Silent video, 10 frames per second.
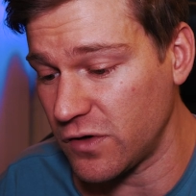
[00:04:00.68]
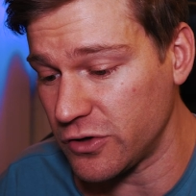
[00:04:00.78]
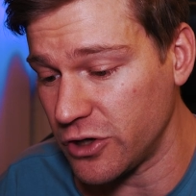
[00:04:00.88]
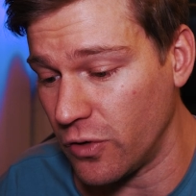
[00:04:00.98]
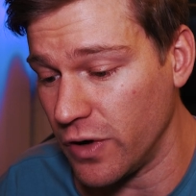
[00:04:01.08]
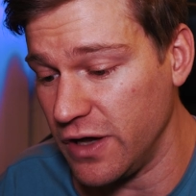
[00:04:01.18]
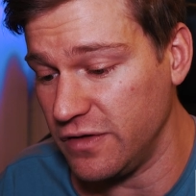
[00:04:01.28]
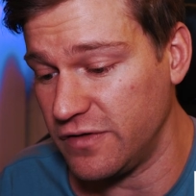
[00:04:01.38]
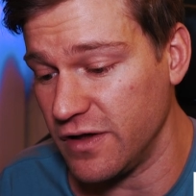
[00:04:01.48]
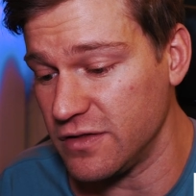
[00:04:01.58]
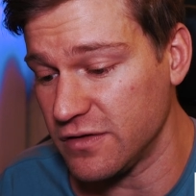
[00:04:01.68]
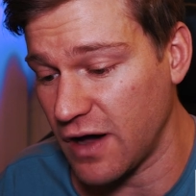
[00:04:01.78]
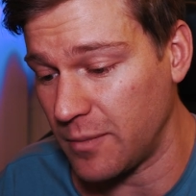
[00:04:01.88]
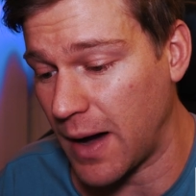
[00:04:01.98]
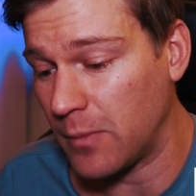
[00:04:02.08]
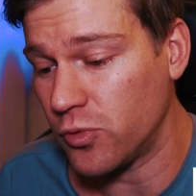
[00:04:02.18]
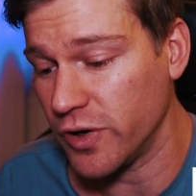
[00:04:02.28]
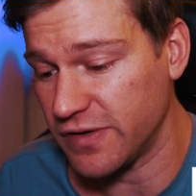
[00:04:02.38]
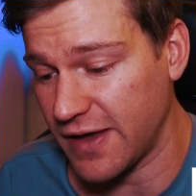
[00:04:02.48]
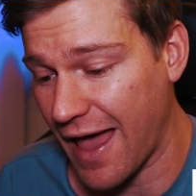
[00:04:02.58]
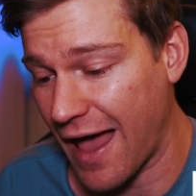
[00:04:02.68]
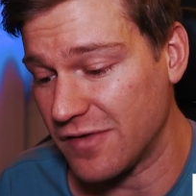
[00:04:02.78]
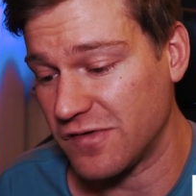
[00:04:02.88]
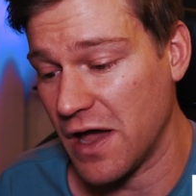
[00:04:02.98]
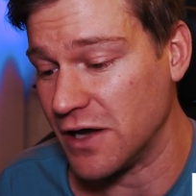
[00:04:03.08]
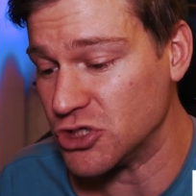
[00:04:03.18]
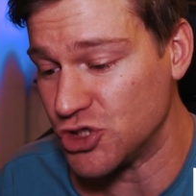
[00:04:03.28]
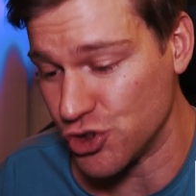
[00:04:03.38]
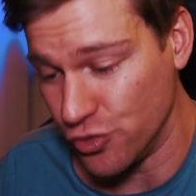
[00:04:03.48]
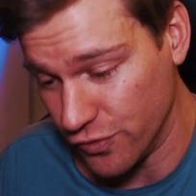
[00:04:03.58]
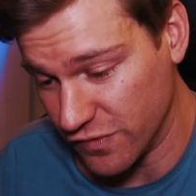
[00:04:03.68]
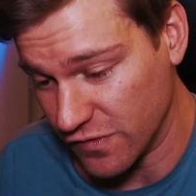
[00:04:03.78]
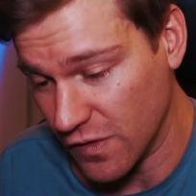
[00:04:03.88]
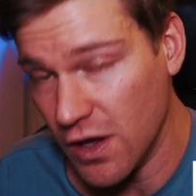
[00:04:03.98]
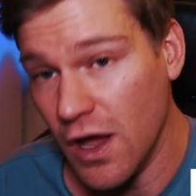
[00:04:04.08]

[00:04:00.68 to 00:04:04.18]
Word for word: don't know, he didn't come up with gas and Jews.